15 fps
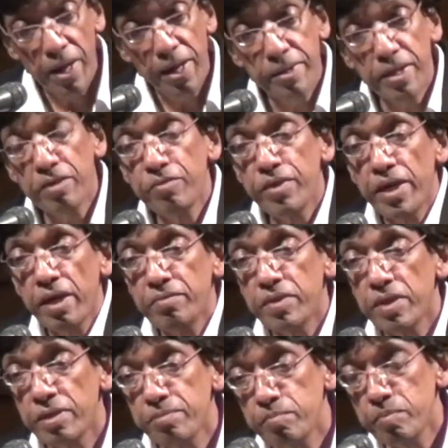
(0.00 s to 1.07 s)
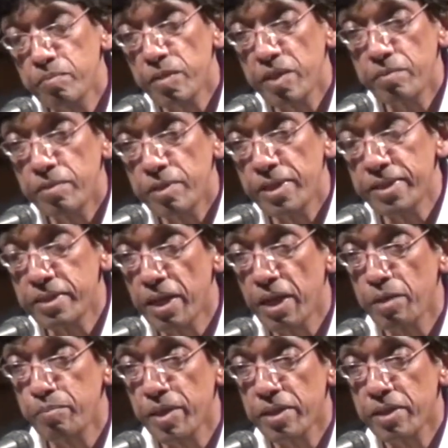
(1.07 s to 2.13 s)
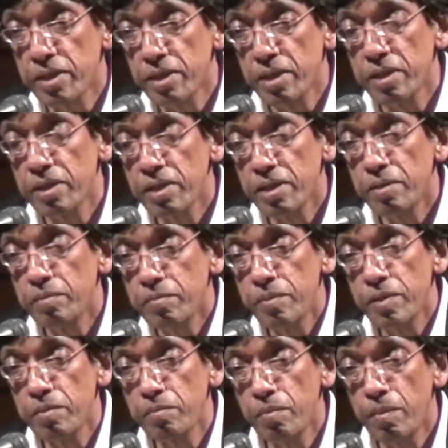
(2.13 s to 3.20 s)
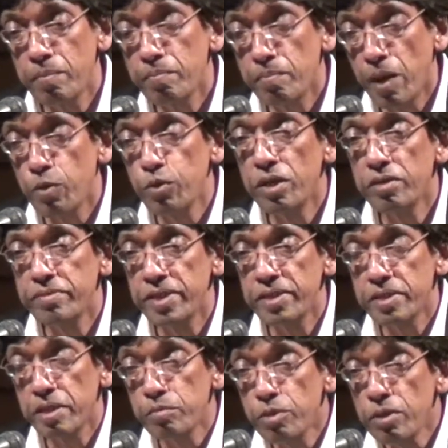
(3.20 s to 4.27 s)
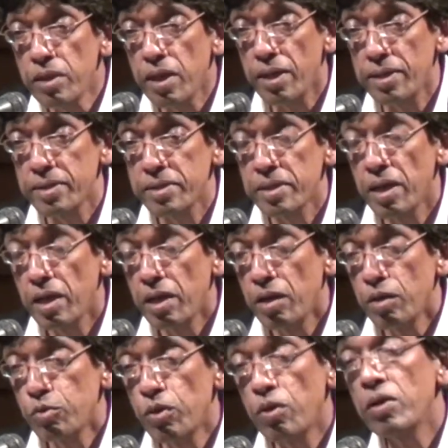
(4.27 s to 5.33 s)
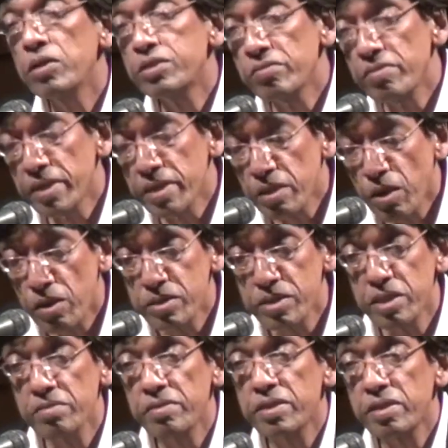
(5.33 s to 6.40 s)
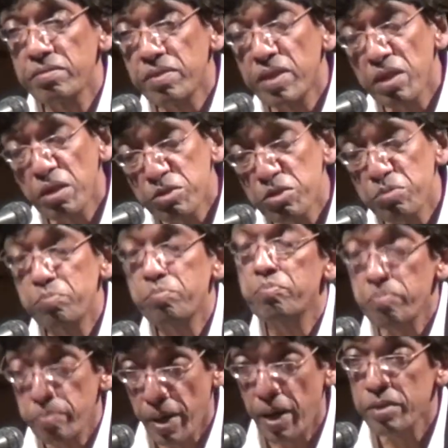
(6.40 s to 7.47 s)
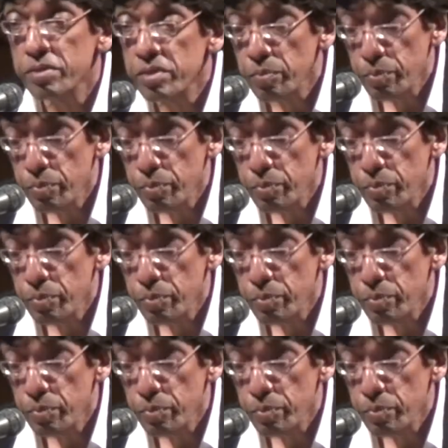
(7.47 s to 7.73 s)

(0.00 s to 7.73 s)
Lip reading: And then we have the Islamic, the Maulavis, the Mullahs, who are also very conservative. They are also part of the